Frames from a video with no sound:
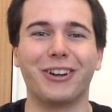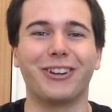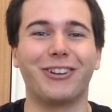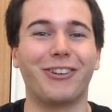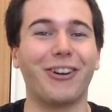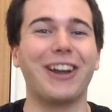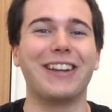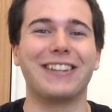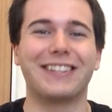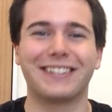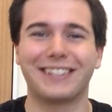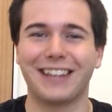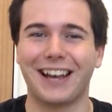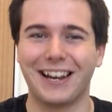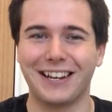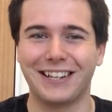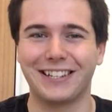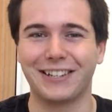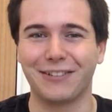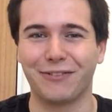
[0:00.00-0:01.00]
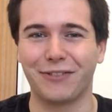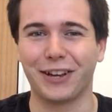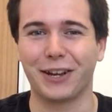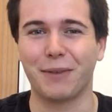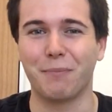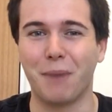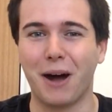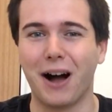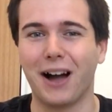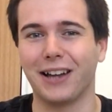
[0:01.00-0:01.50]
a great
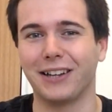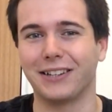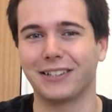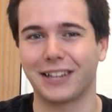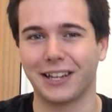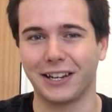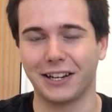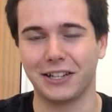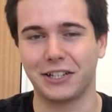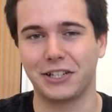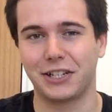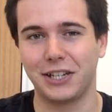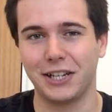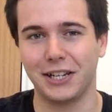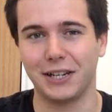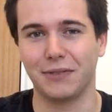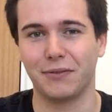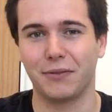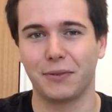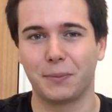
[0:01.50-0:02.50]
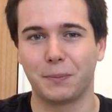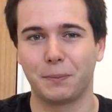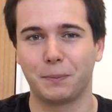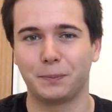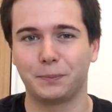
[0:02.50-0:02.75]
scientific mind can achieve.